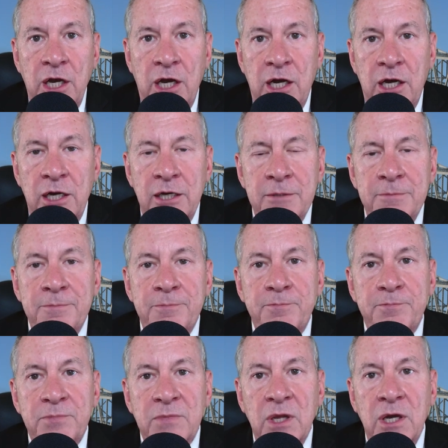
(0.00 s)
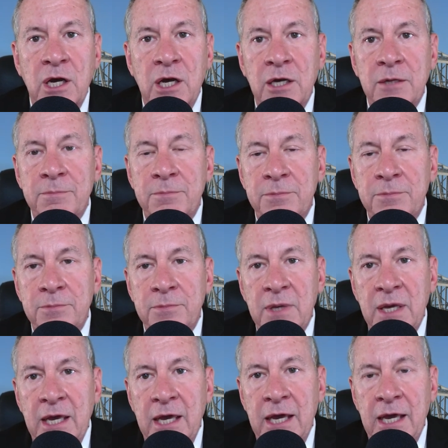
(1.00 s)
and
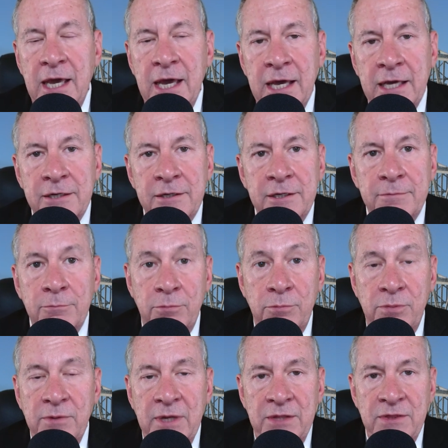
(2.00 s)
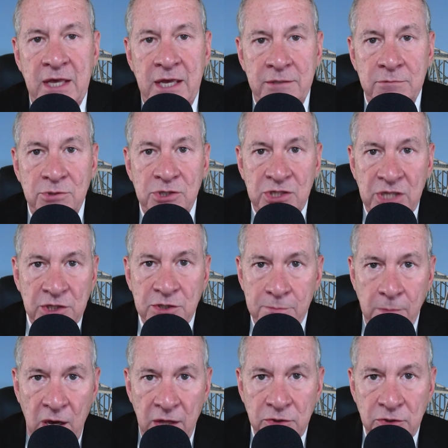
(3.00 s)
then
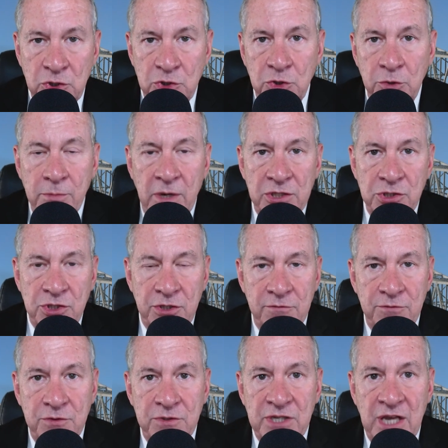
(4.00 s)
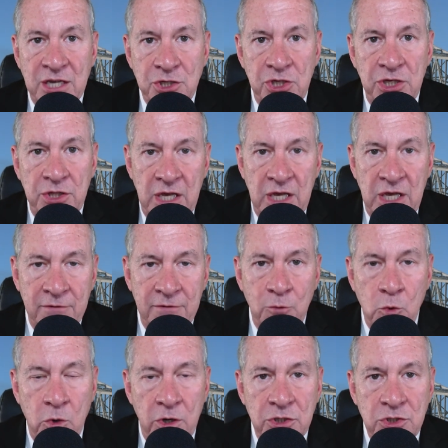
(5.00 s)
6 months, 2 months of session, and
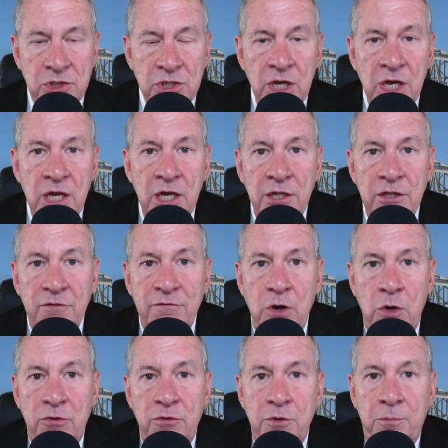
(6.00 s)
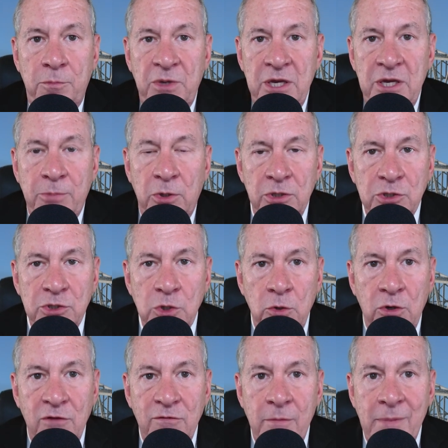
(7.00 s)
then, of course, the vote of the people, a
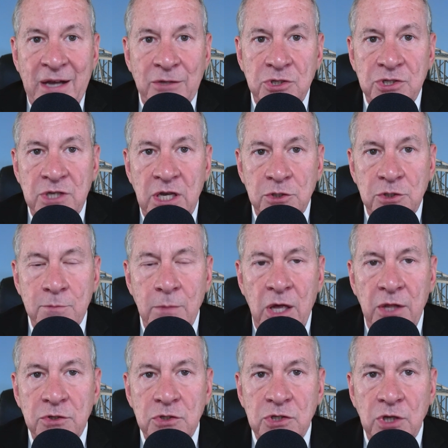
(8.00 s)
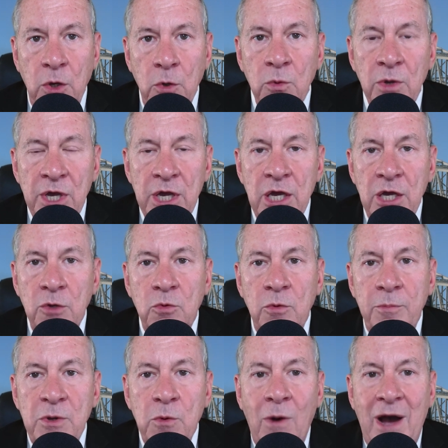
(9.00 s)
total of about 6 months. So
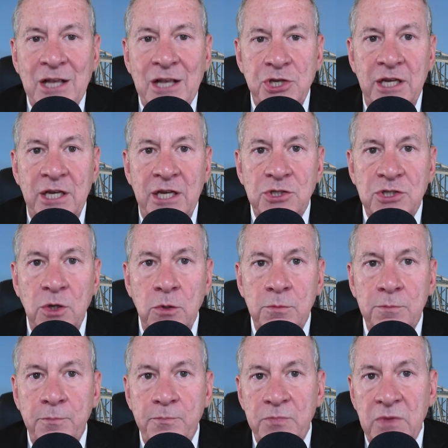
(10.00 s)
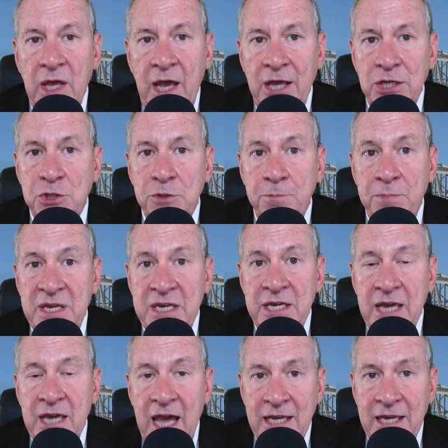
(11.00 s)
we'll be watching it. So
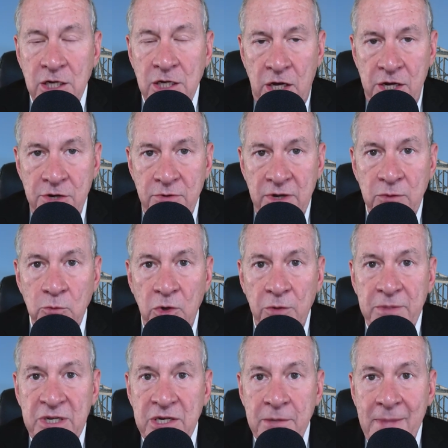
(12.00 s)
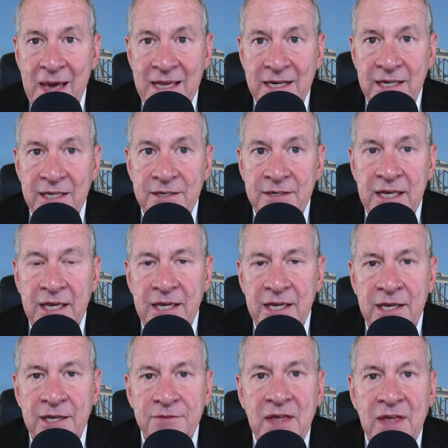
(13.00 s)
HB 800 will be debated
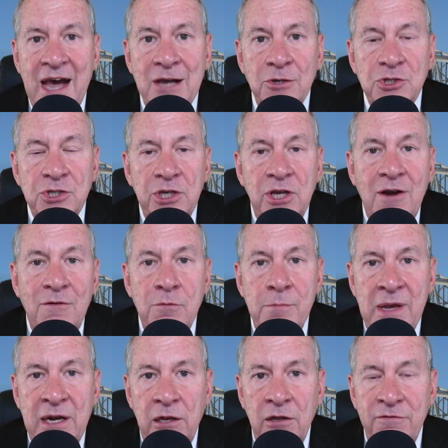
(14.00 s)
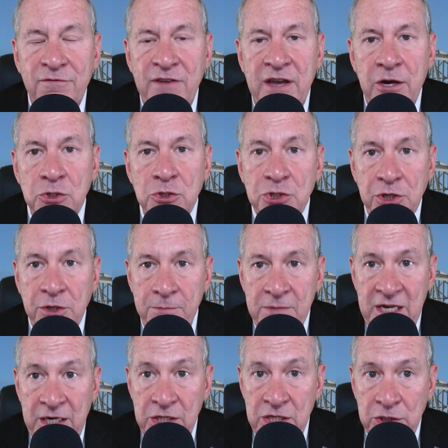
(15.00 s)
in the House and Governmental Affairs
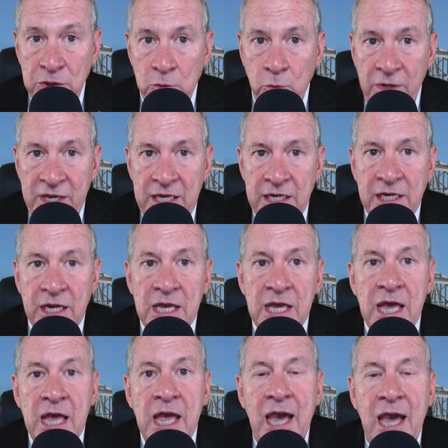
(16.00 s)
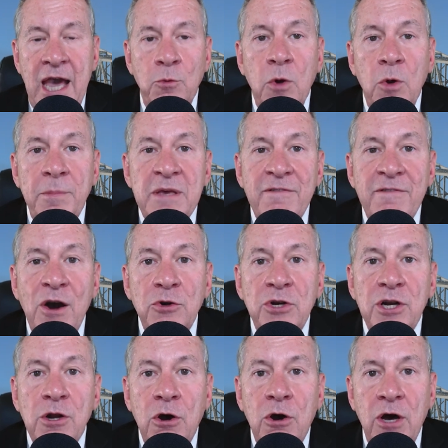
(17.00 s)
Committee this week and will be
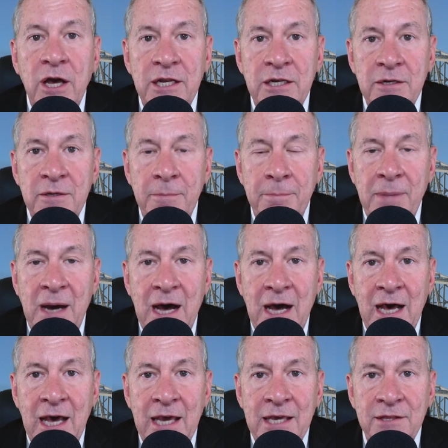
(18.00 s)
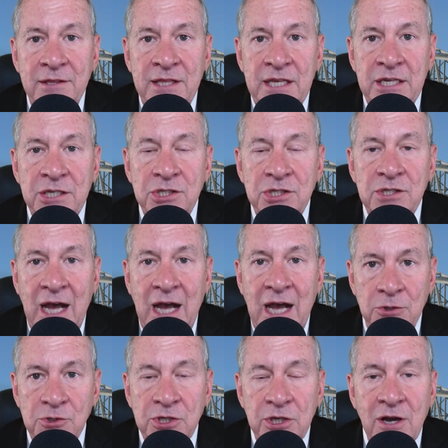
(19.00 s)
voted on by the
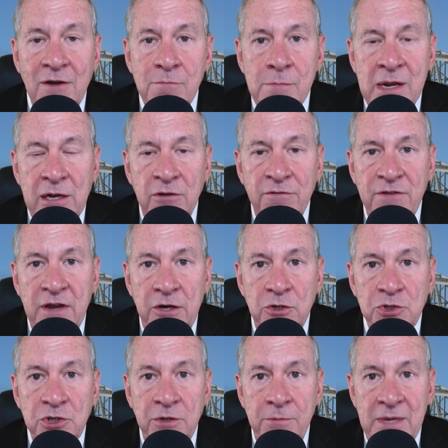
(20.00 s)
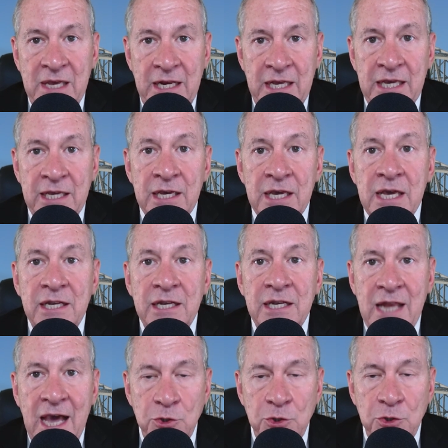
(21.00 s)
House and Governmental Affairs Committee
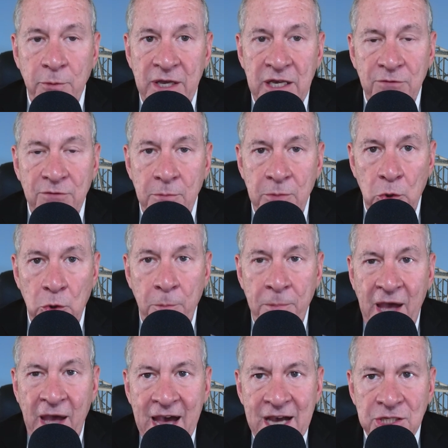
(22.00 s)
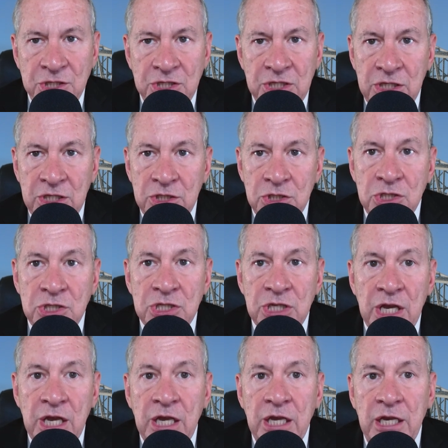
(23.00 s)
next week. If the bill
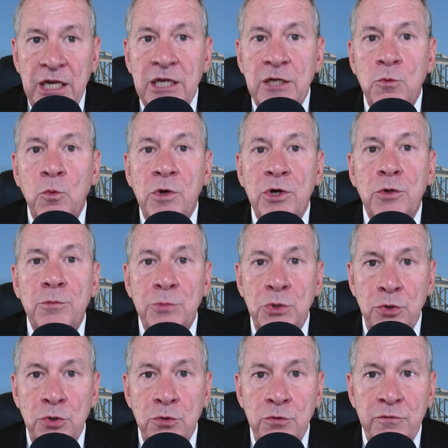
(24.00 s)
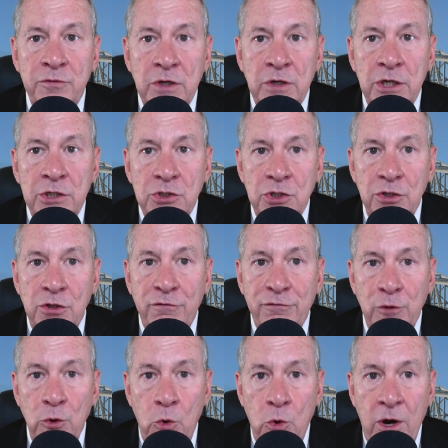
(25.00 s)
passes, it will move to
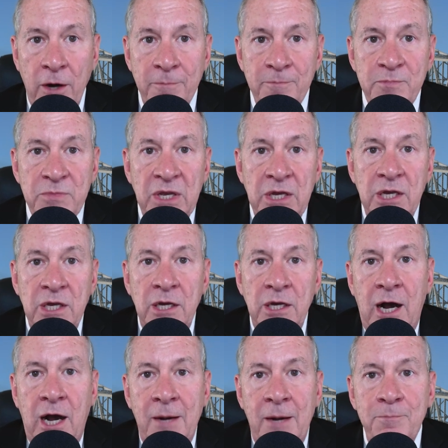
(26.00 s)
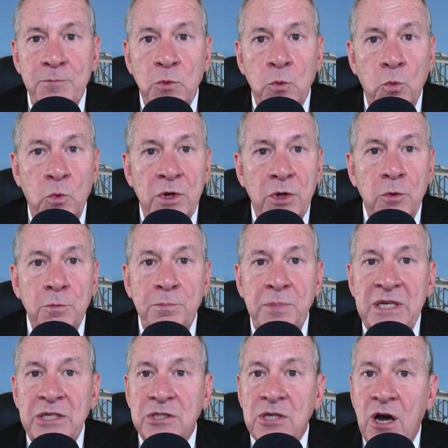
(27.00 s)
the floor. We'll
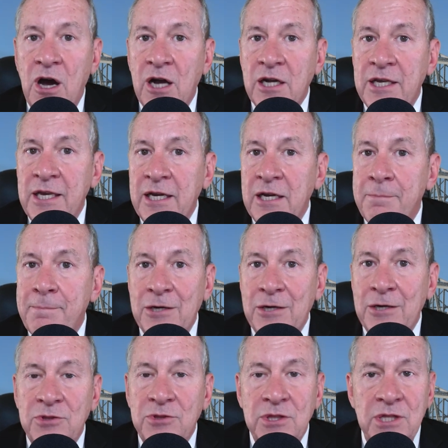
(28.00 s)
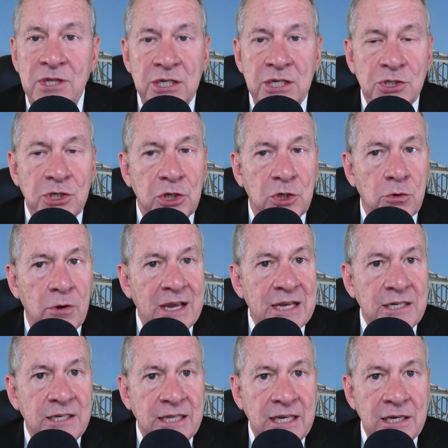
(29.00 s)
be talking about this a
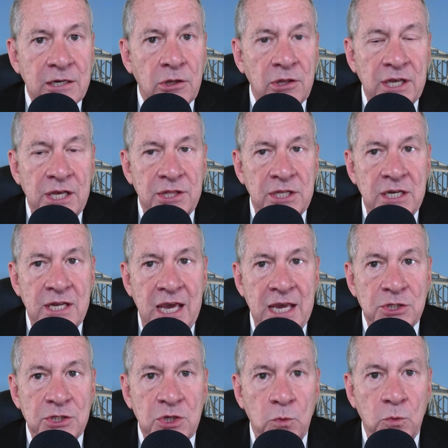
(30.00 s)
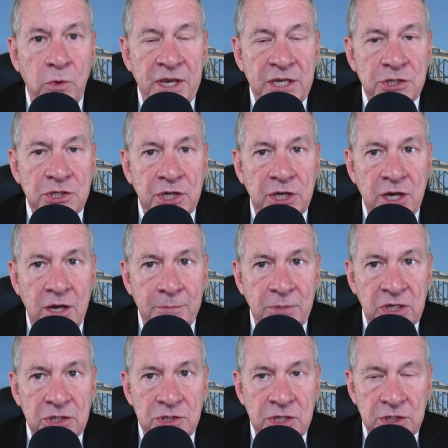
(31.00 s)
great deal in the days and weeks to
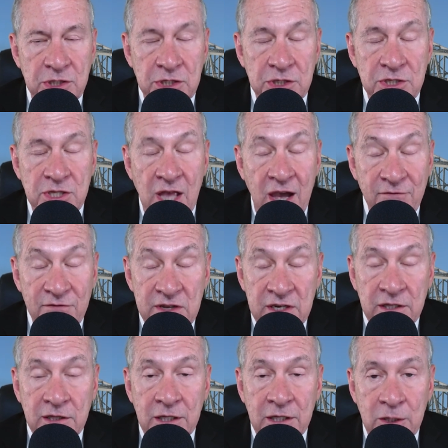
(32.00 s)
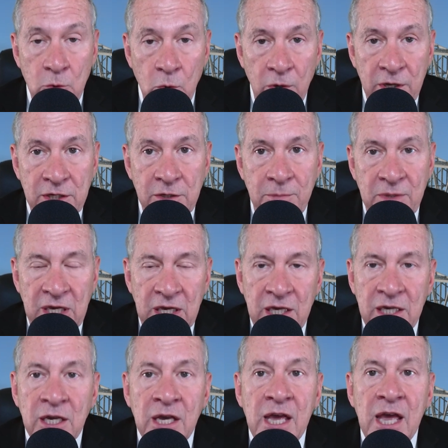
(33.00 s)
come, because this is definitely going to
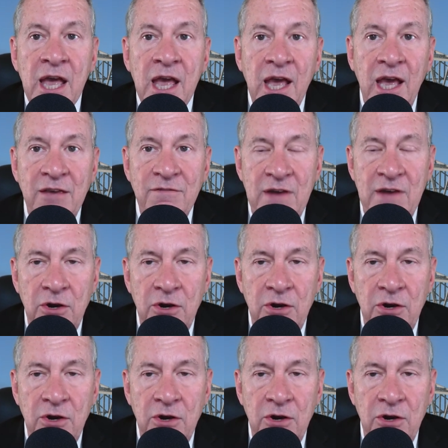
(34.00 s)
be a